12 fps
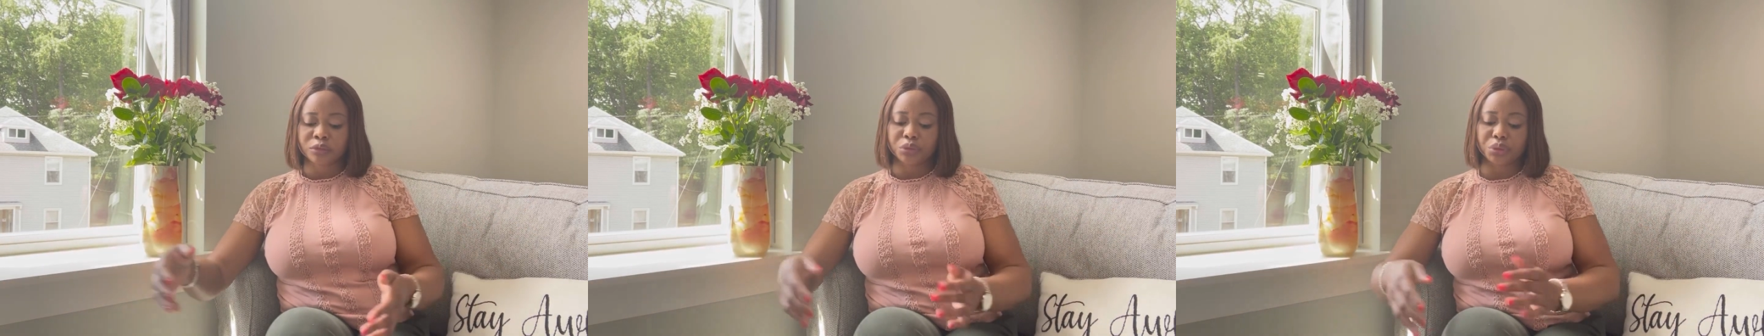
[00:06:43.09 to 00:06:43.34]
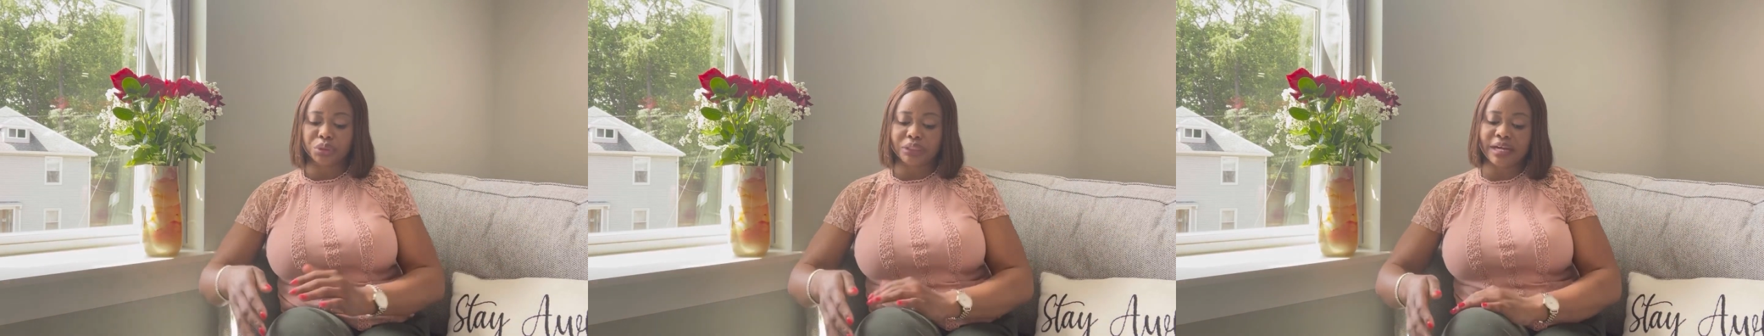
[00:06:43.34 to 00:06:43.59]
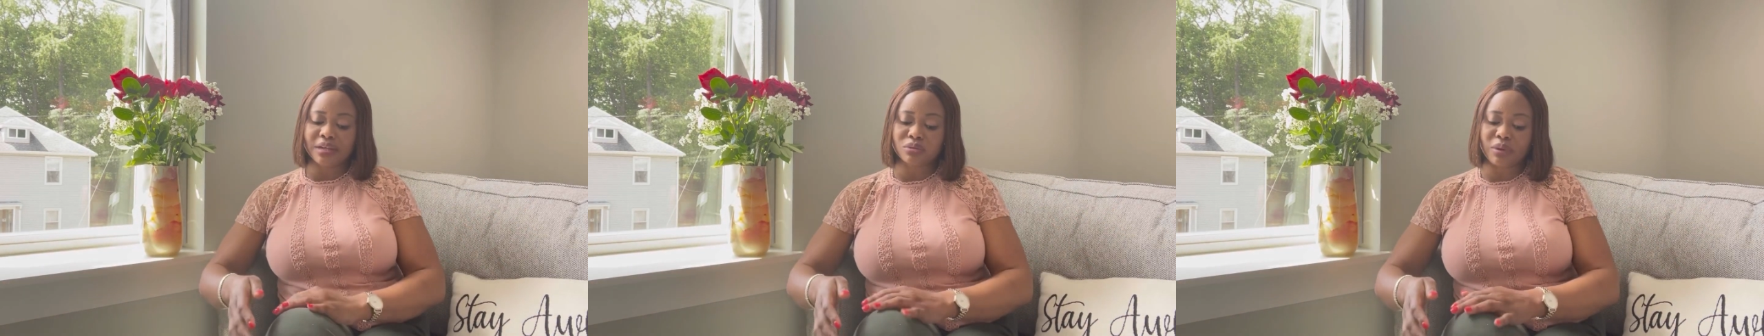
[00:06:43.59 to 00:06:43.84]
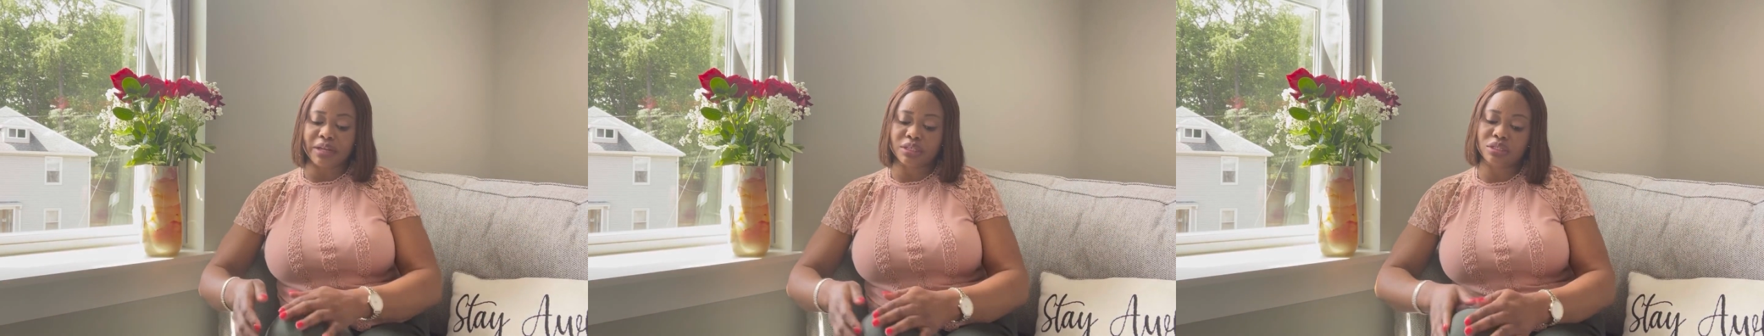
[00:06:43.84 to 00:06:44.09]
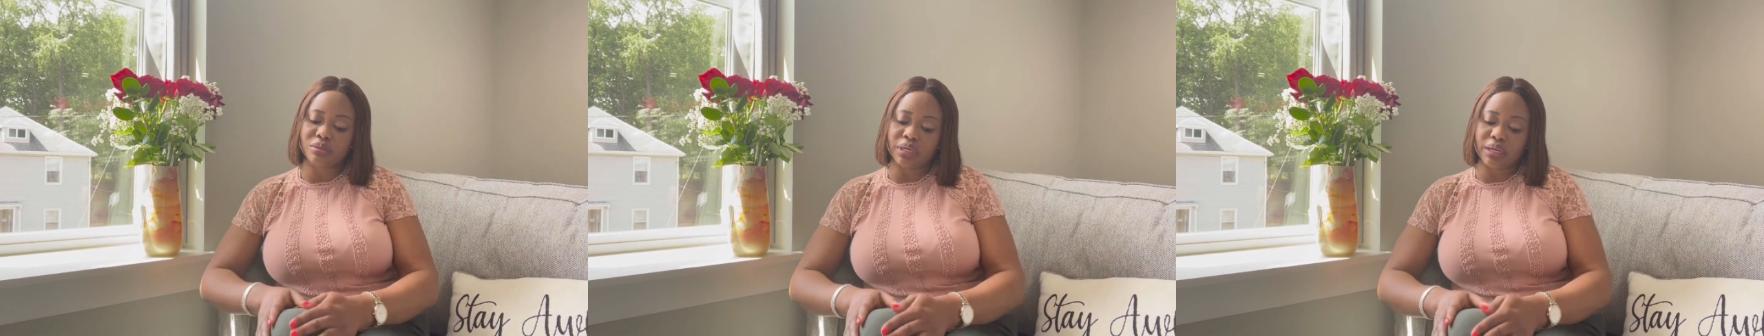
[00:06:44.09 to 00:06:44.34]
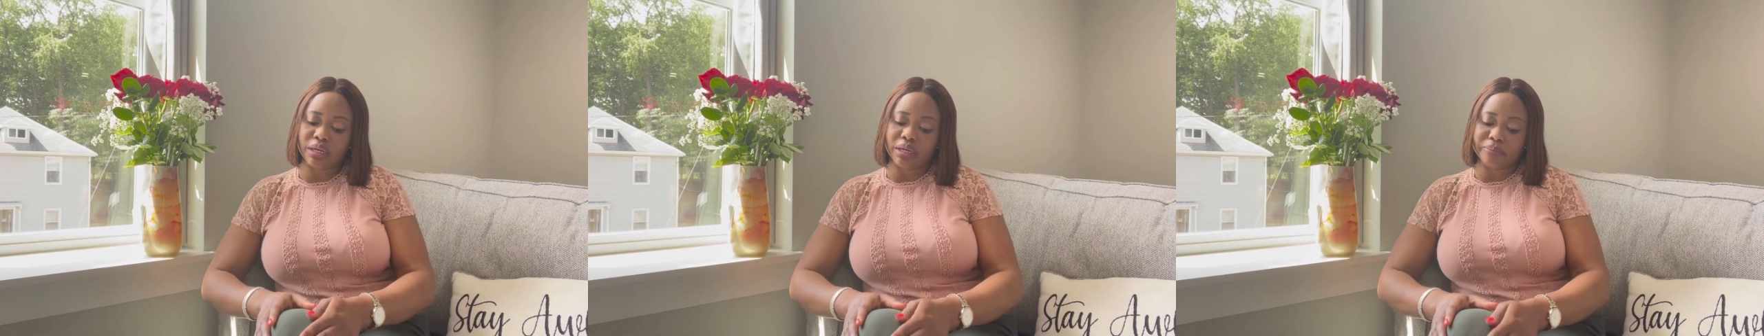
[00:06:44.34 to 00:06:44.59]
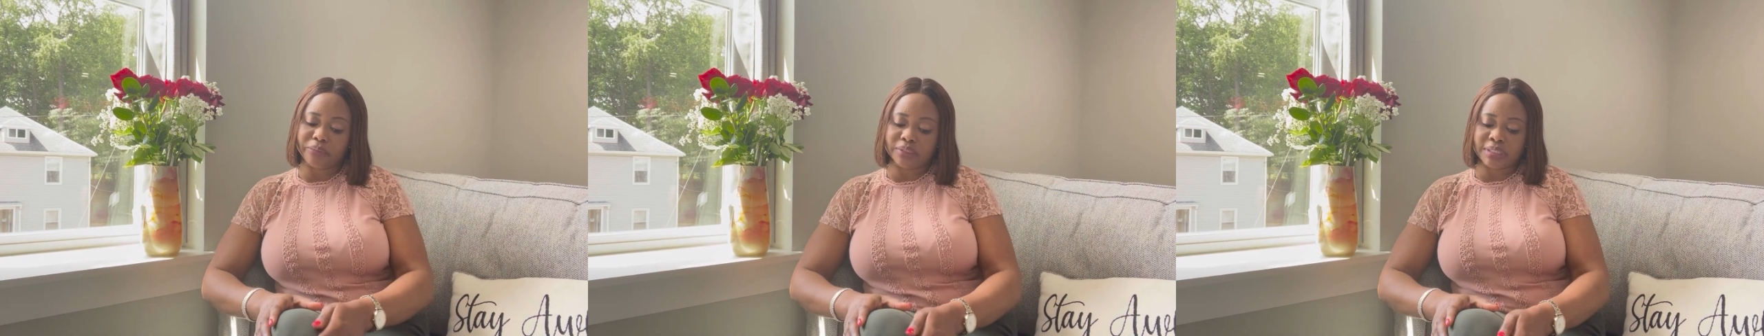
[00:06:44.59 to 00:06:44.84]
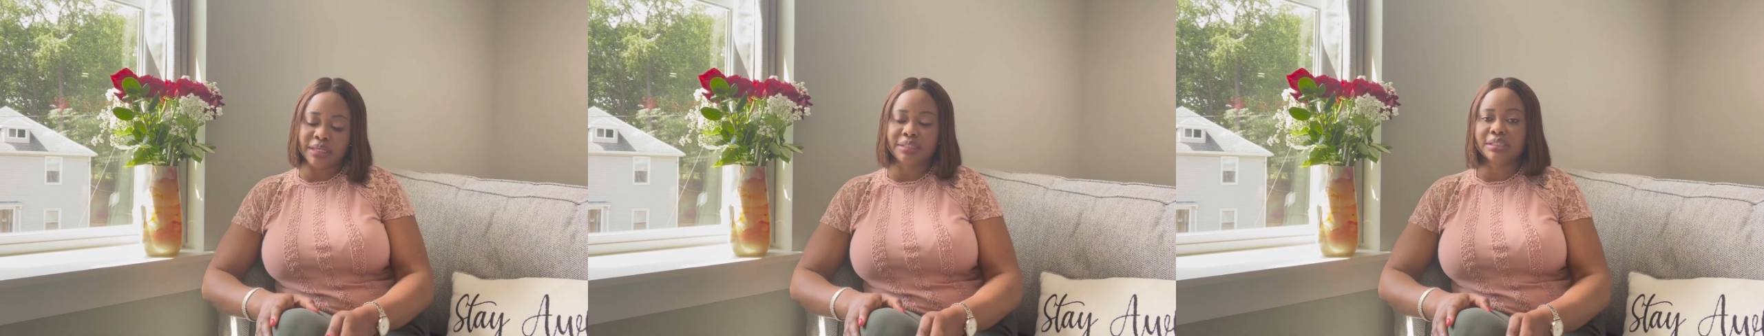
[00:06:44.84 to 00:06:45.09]
So that's why it's really
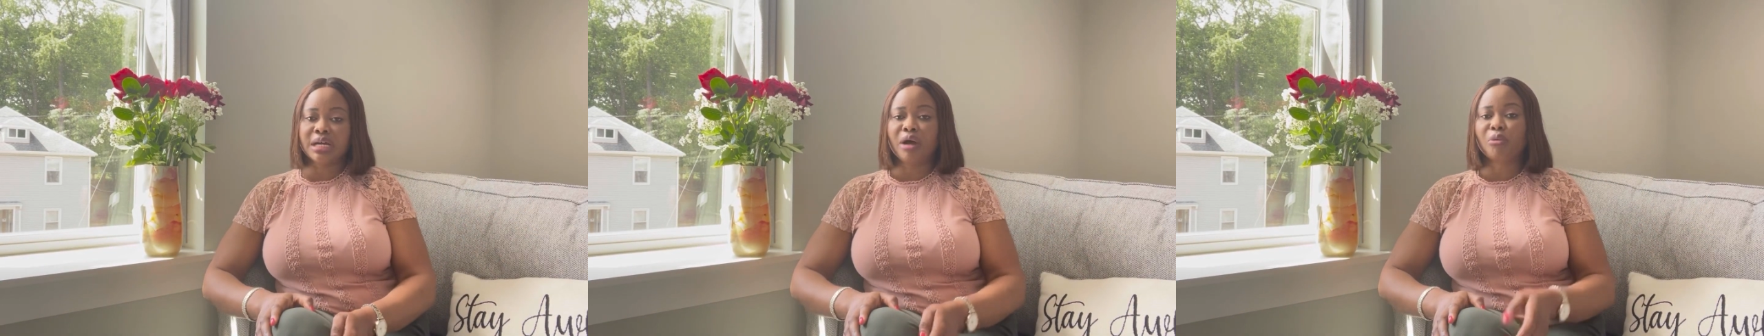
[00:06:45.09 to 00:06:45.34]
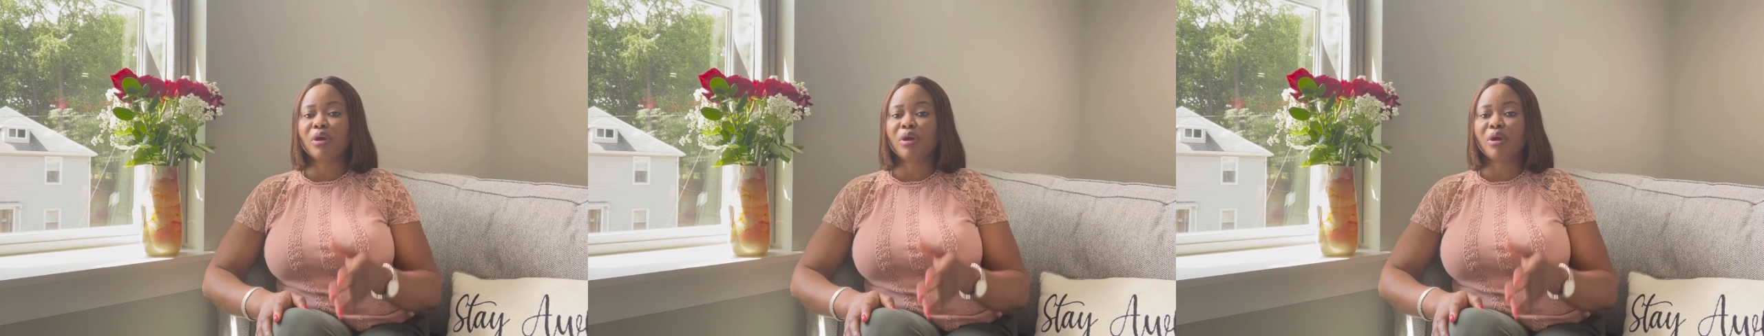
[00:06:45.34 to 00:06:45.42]
important that